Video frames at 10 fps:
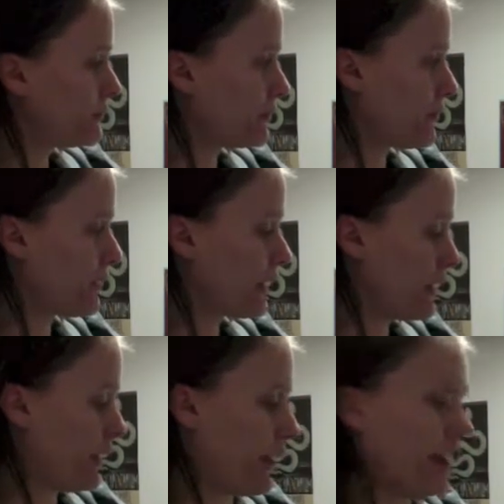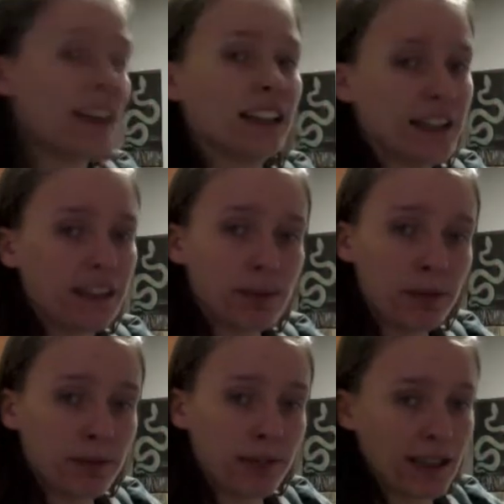And I line them up in my
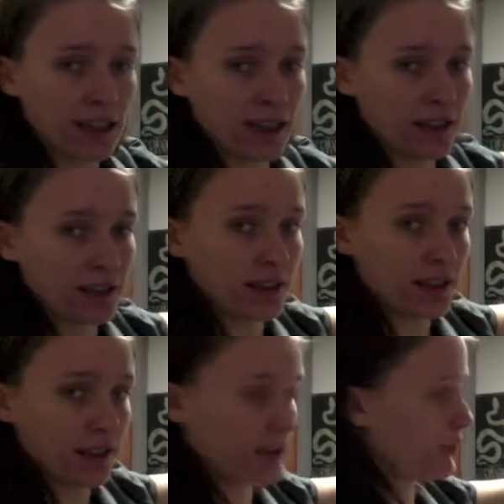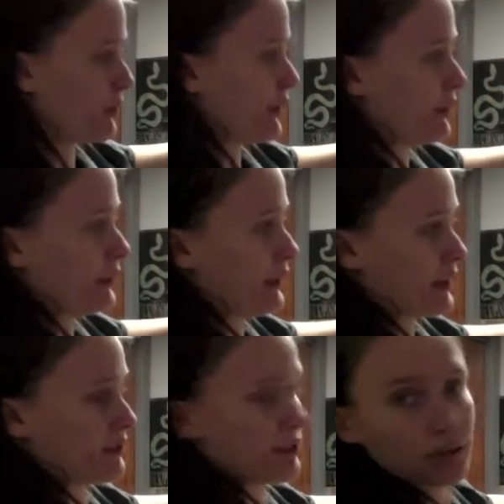hand in this order: extremely
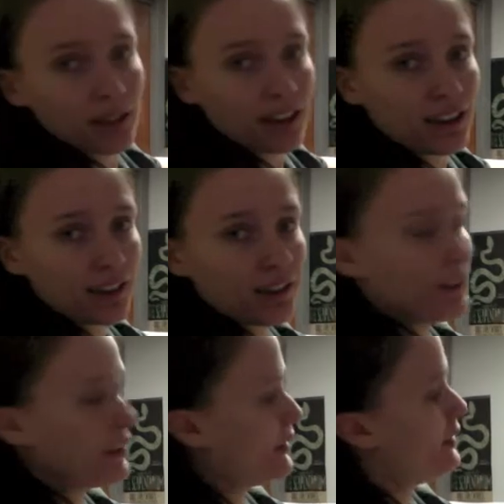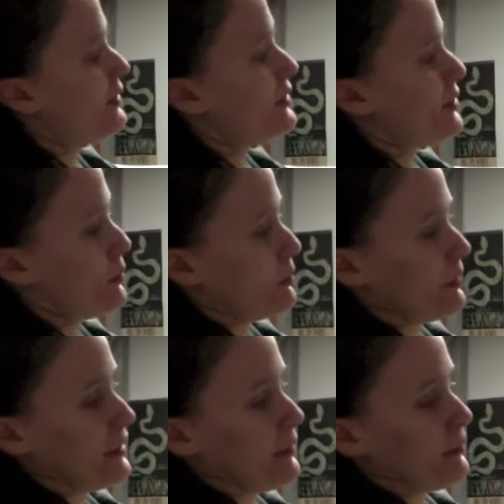long to
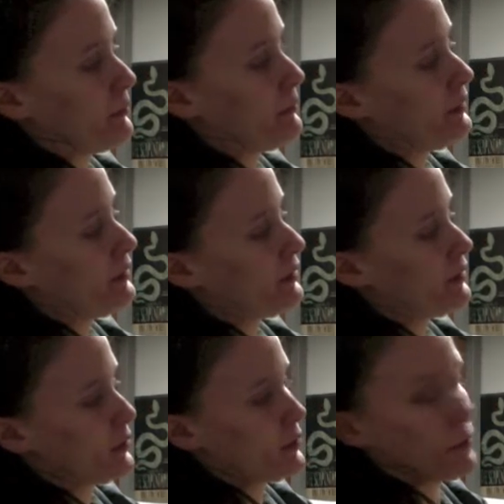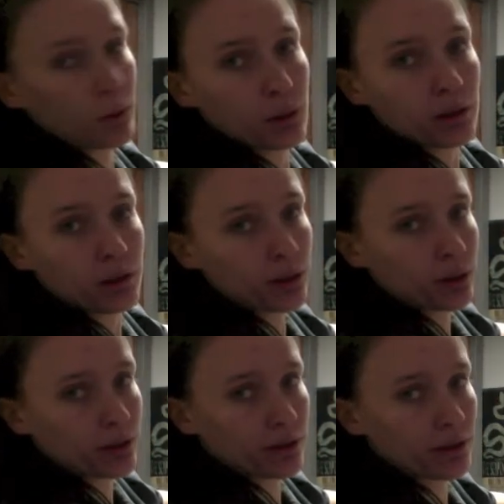medium to short,
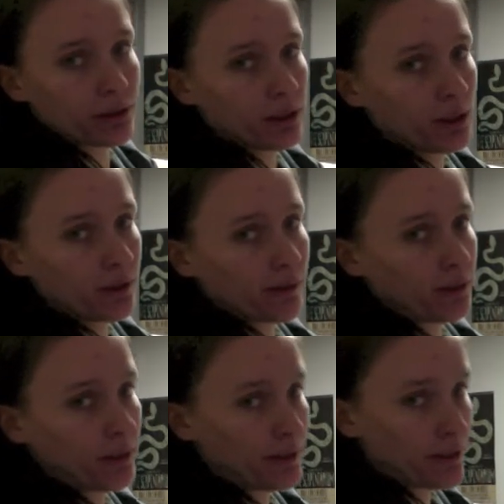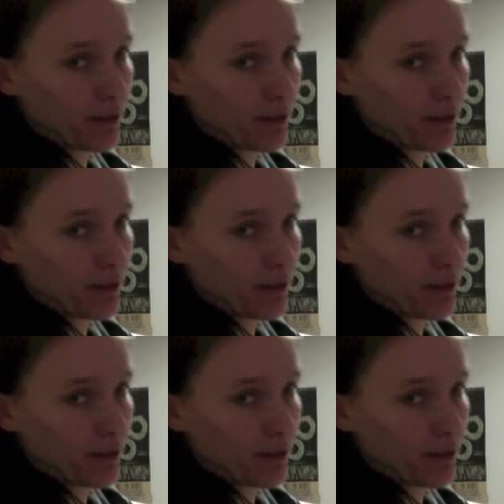from left to right.